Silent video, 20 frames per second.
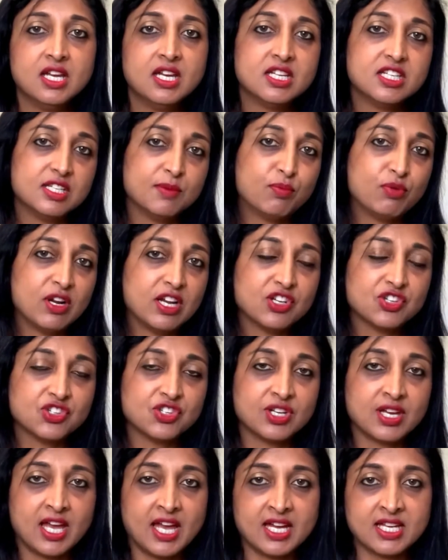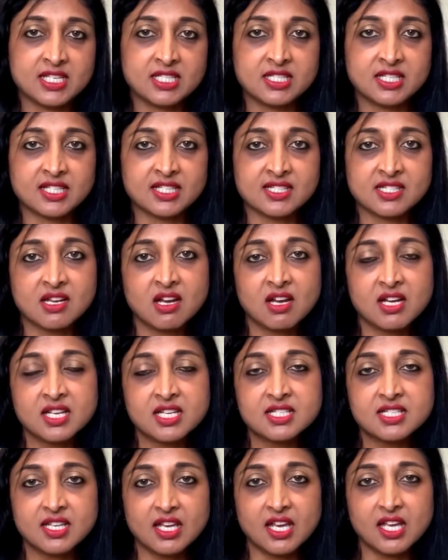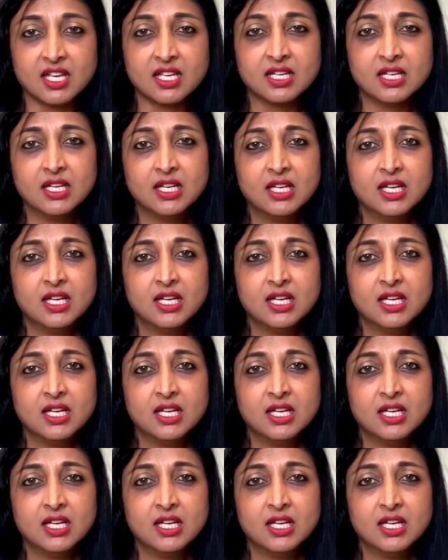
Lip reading: depression and anxiety.